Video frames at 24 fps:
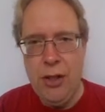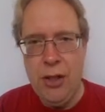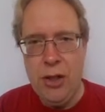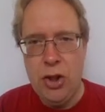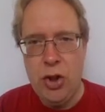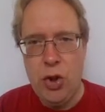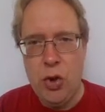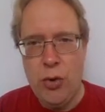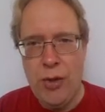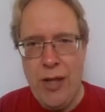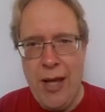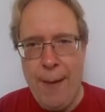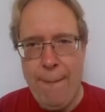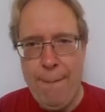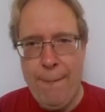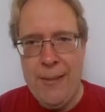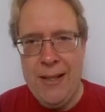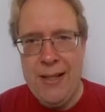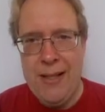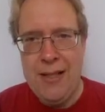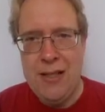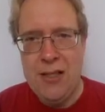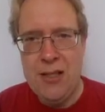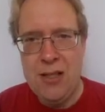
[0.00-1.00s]
So that
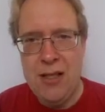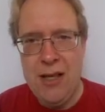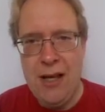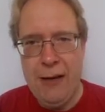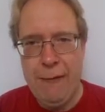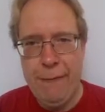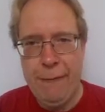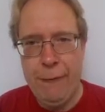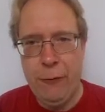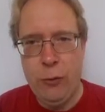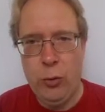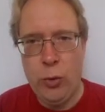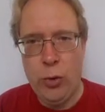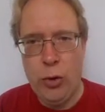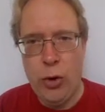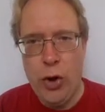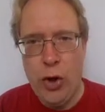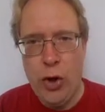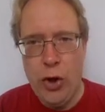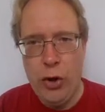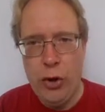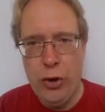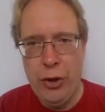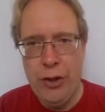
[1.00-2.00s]
means that for
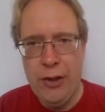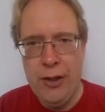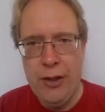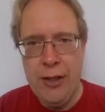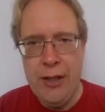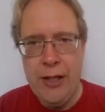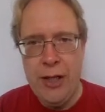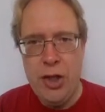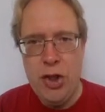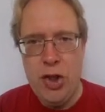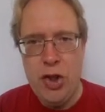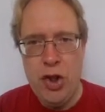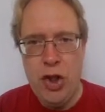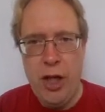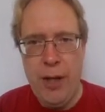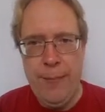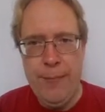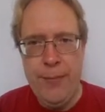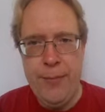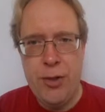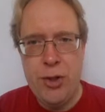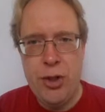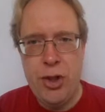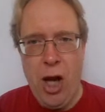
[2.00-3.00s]
her,
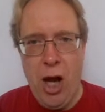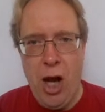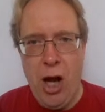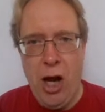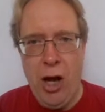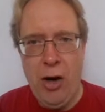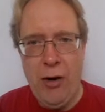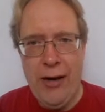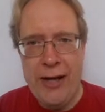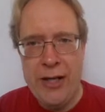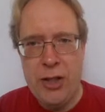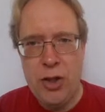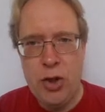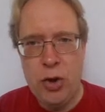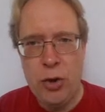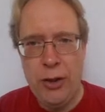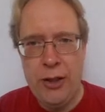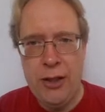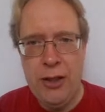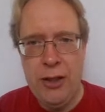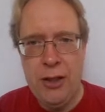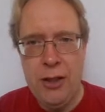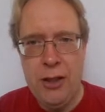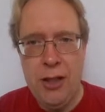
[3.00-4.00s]
chips are
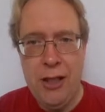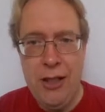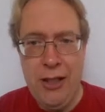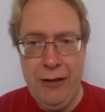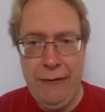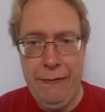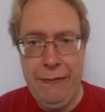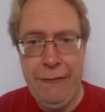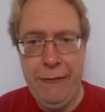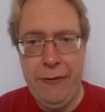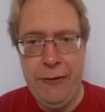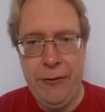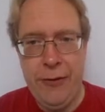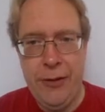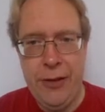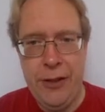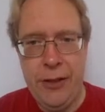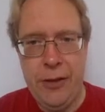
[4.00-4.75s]
actually an inferior